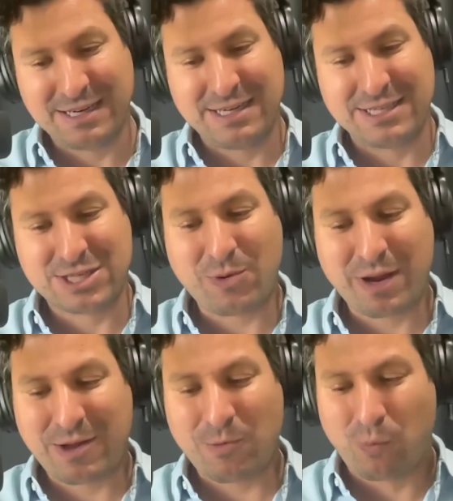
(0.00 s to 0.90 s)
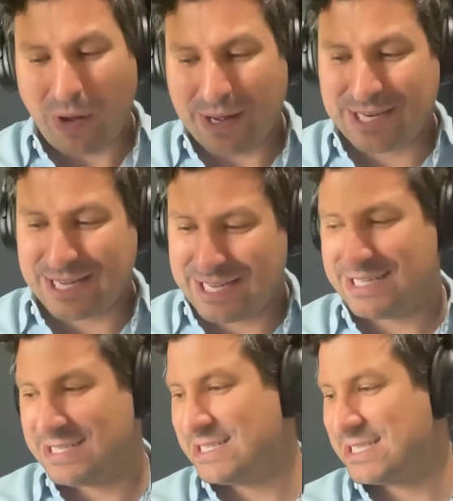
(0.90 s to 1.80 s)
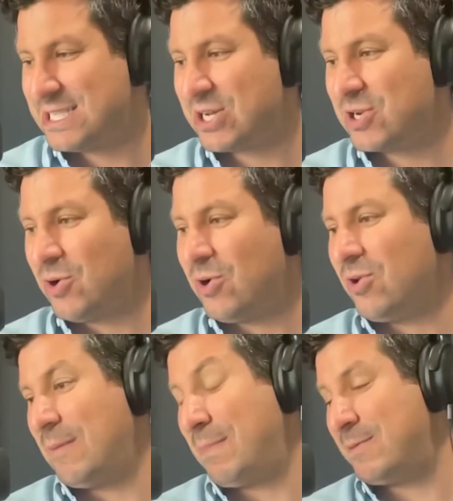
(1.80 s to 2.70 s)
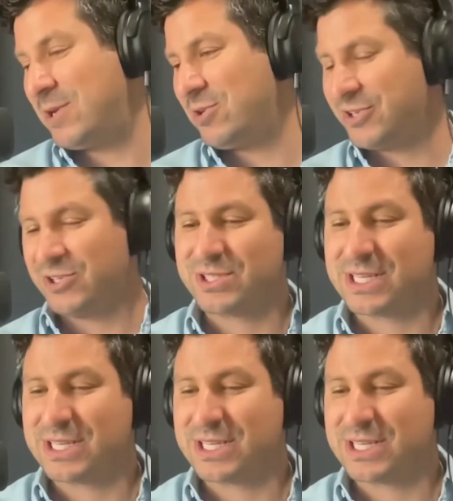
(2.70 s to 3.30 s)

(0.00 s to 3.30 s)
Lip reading: So what is the goal? And maybe you'll say,